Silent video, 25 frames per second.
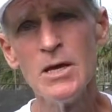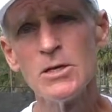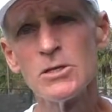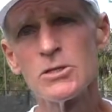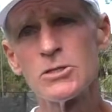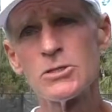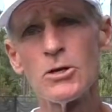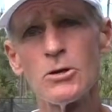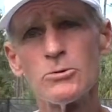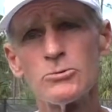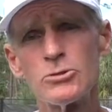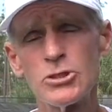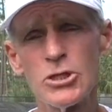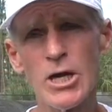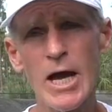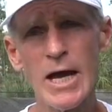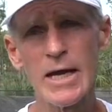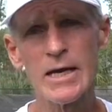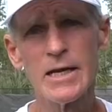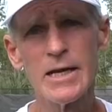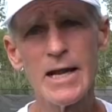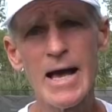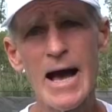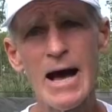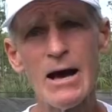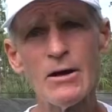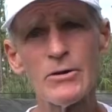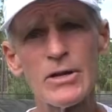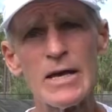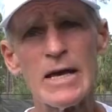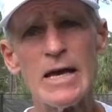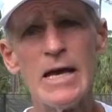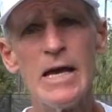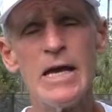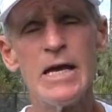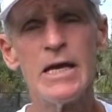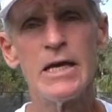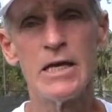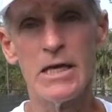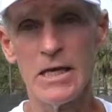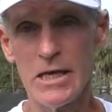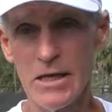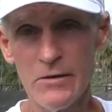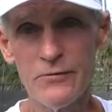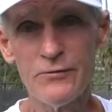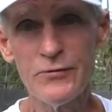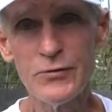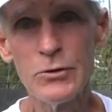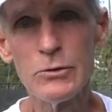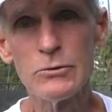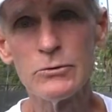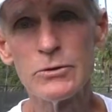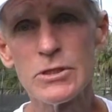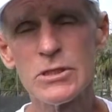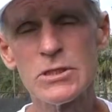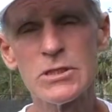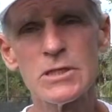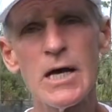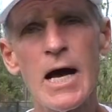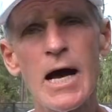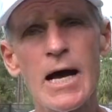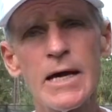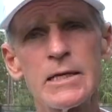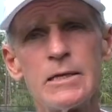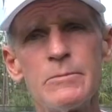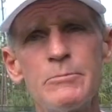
So check it out. If you decide